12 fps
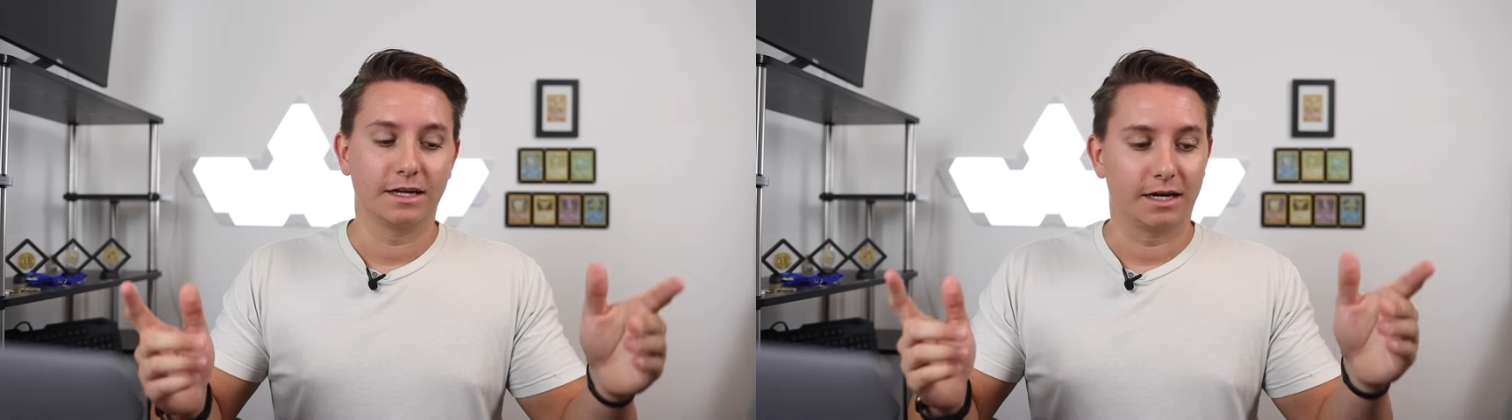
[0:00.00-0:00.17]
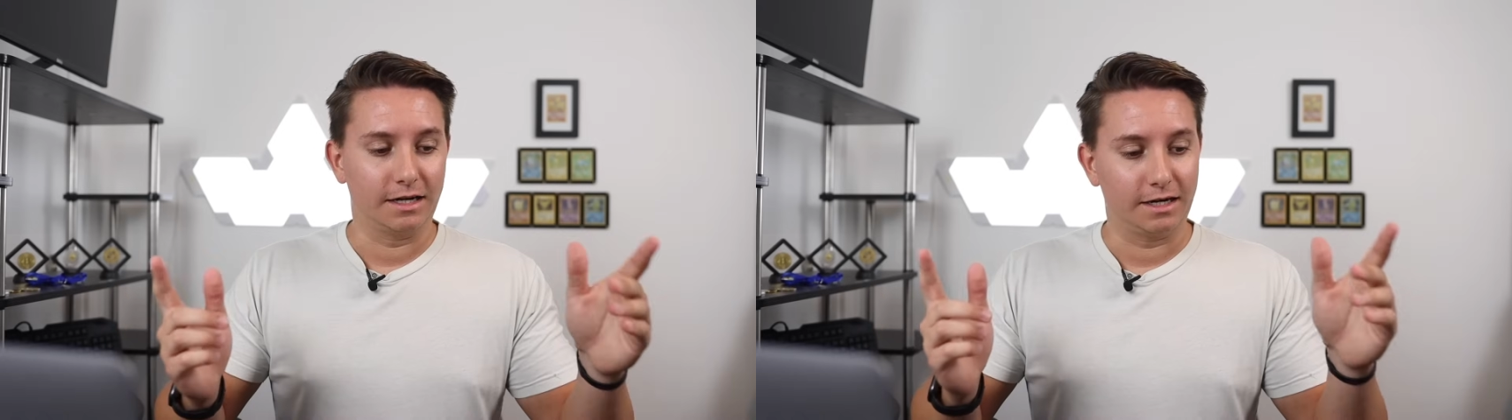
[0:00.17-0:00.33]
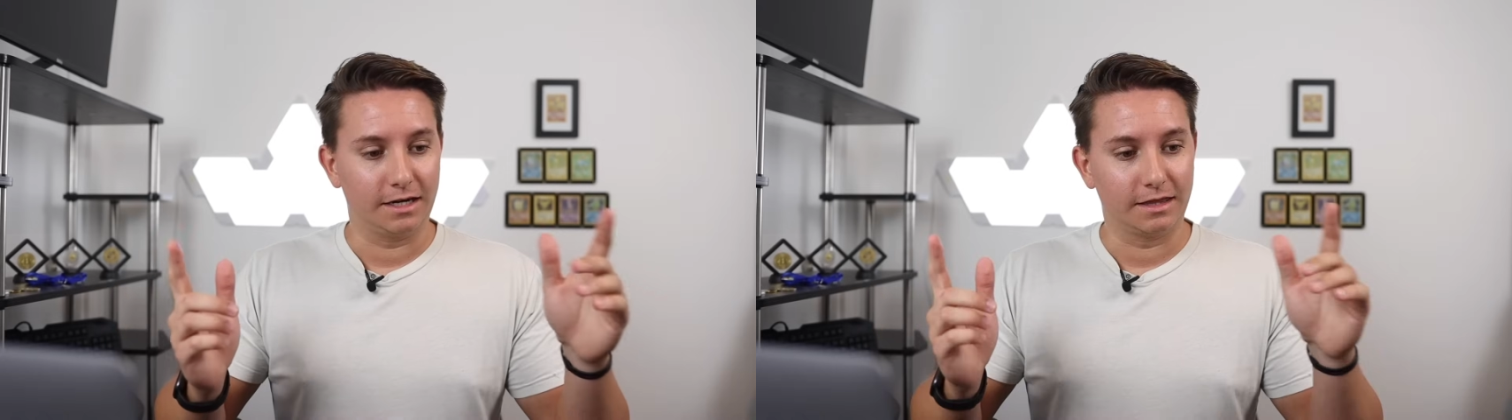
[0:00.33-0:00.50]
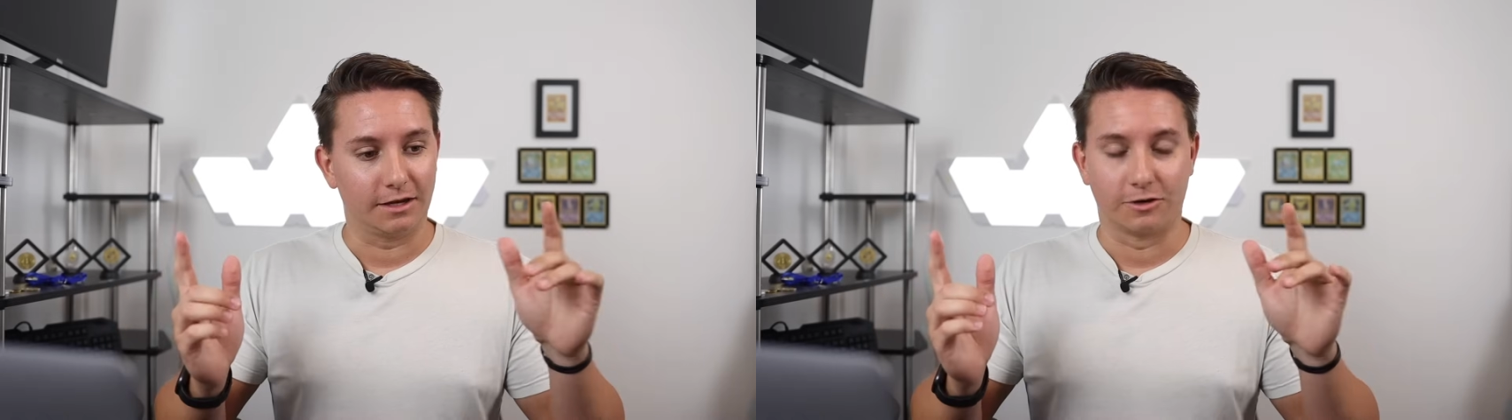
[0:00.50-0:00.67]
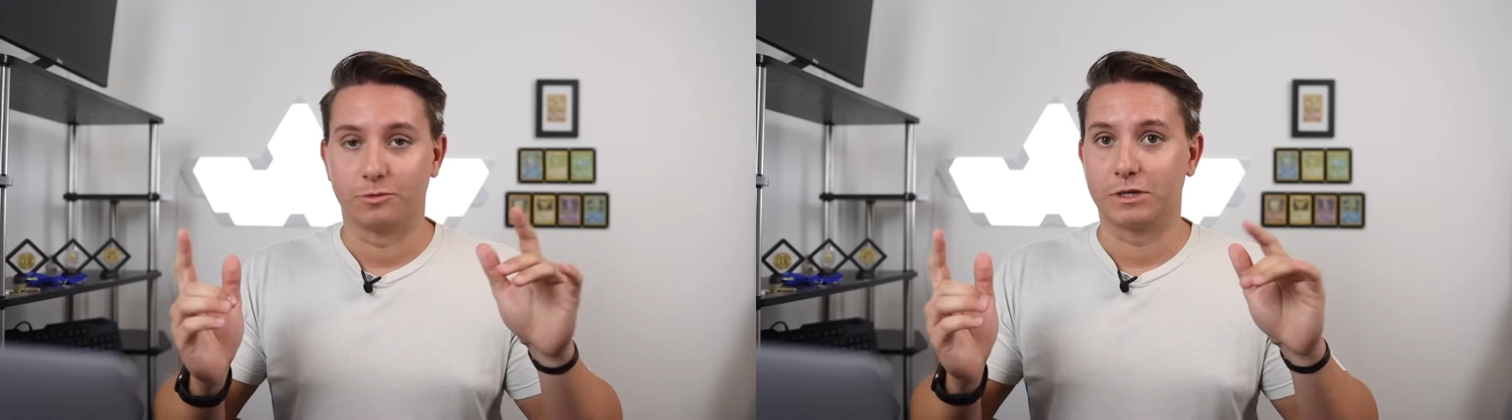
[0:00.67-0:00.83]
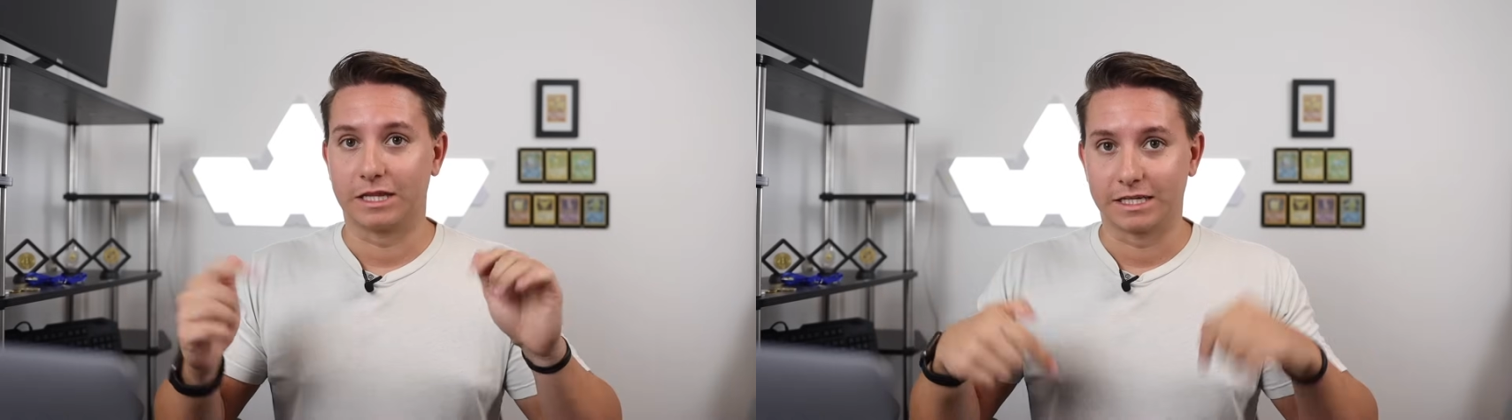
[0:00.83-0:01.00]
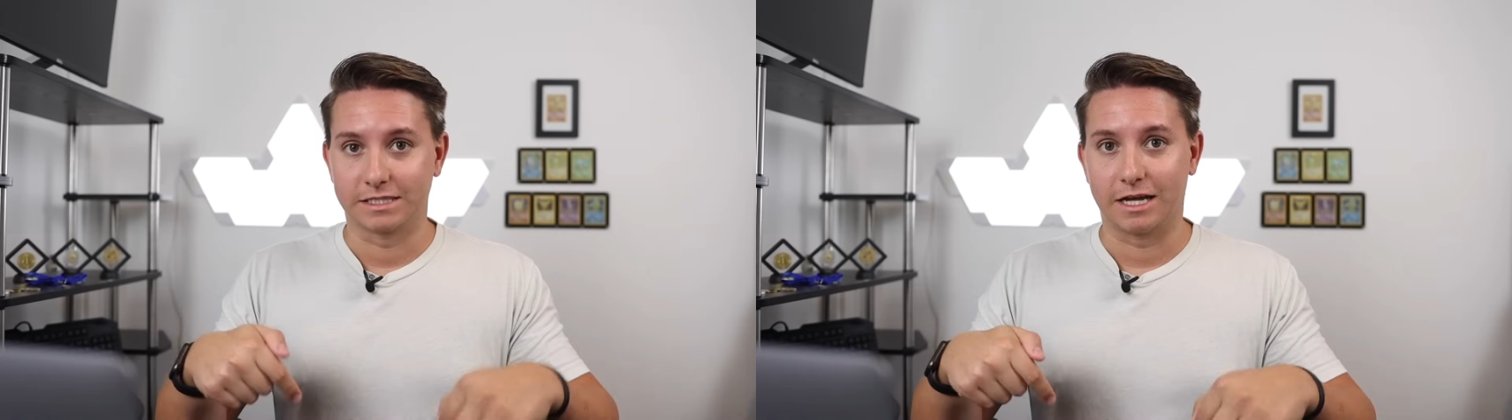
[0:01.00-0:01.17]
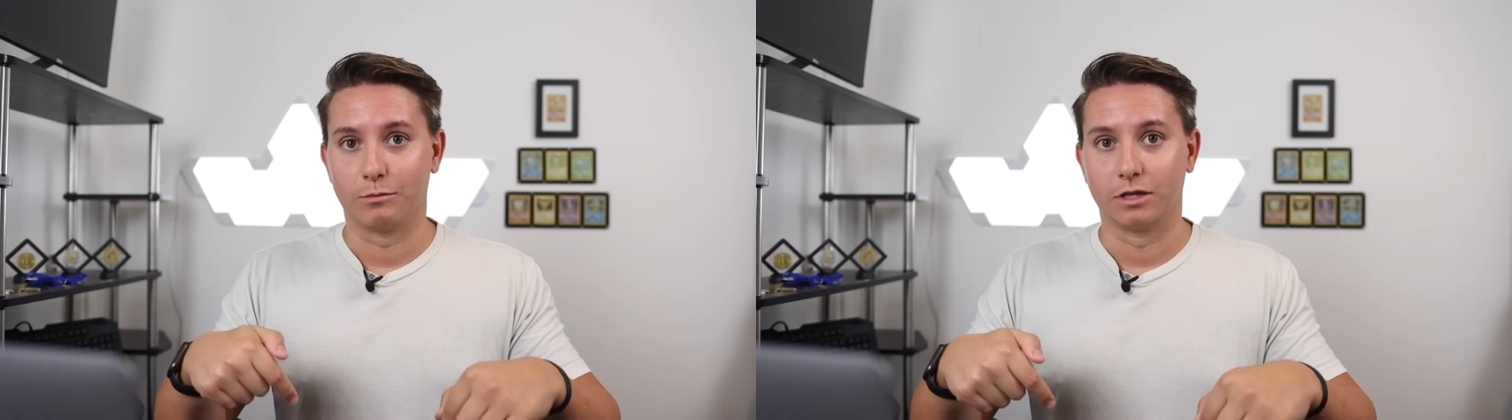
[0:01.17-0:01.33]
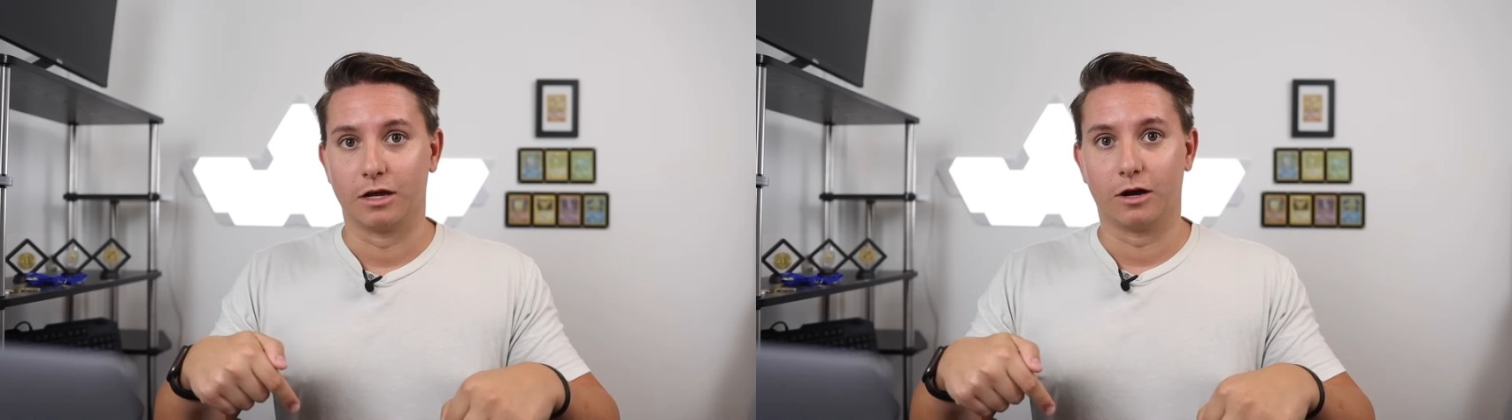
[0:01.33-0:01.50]
Uh, there will be links
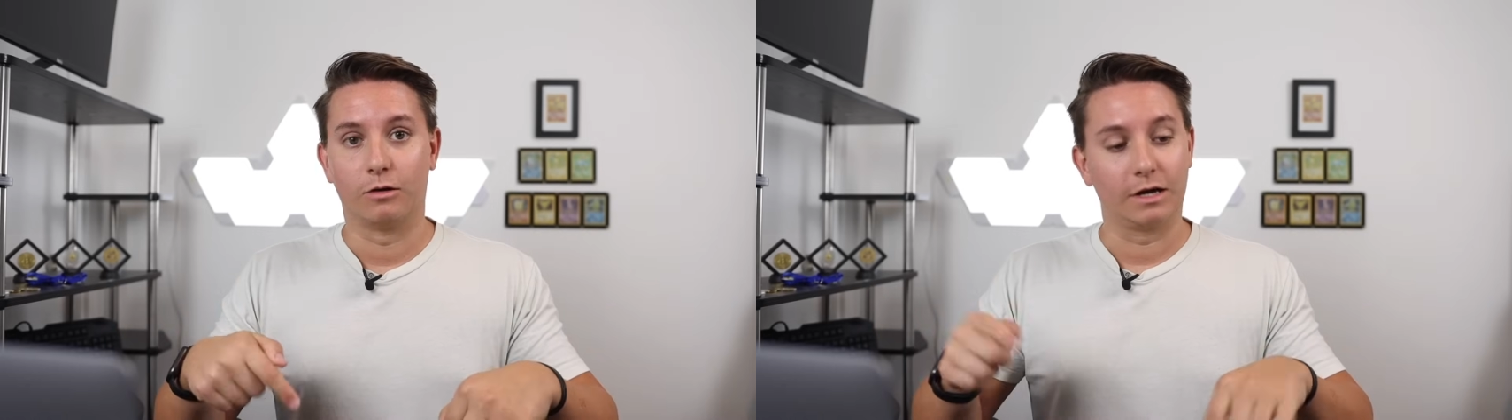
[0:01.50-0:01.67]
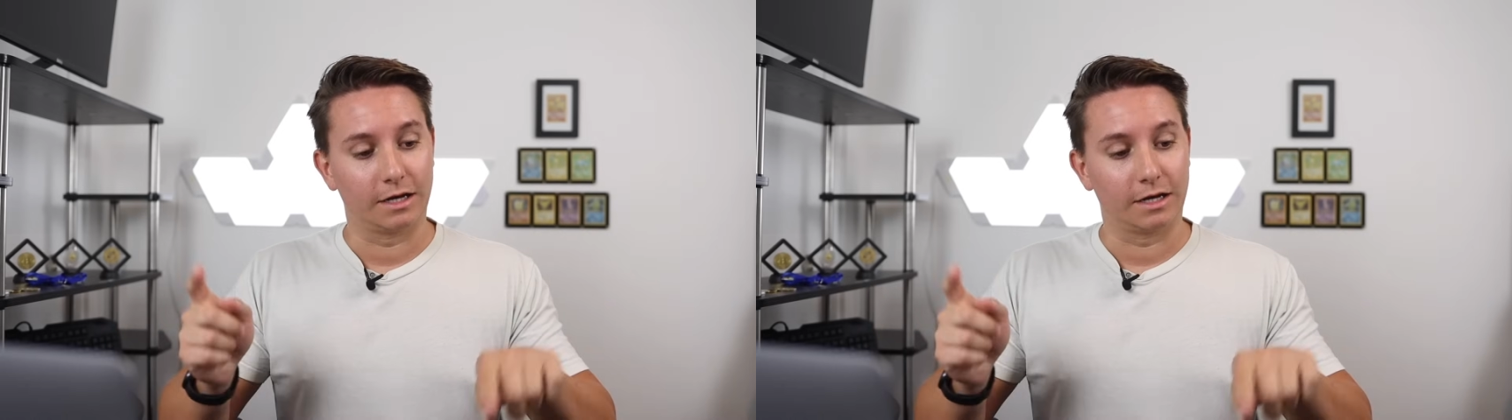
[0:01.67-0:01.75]
down below